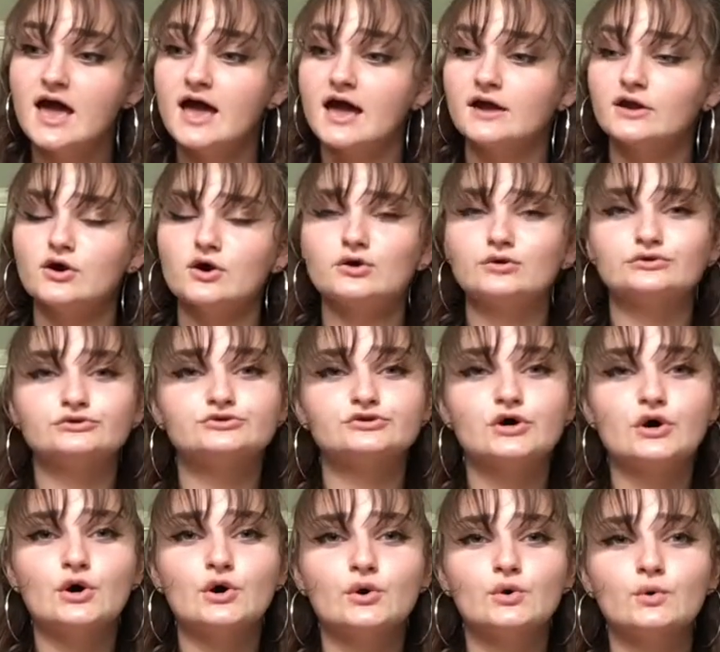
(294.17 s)
and
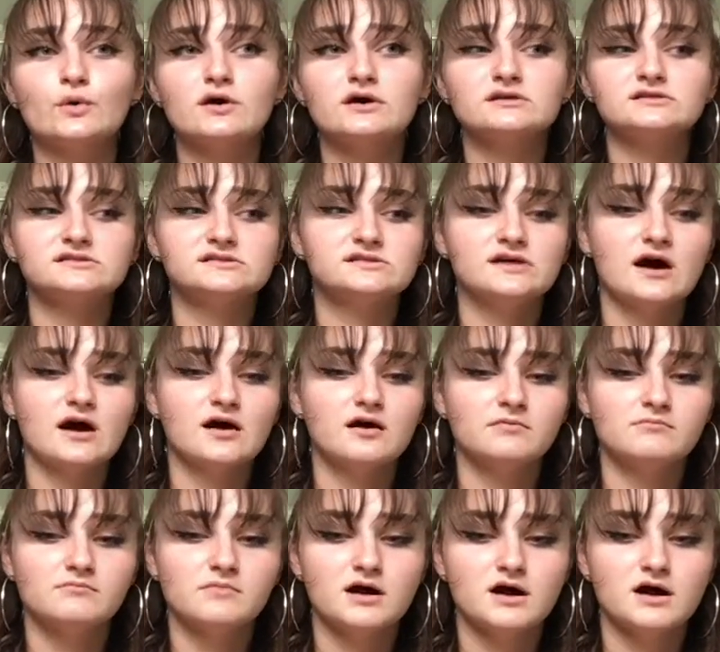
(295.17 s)
also some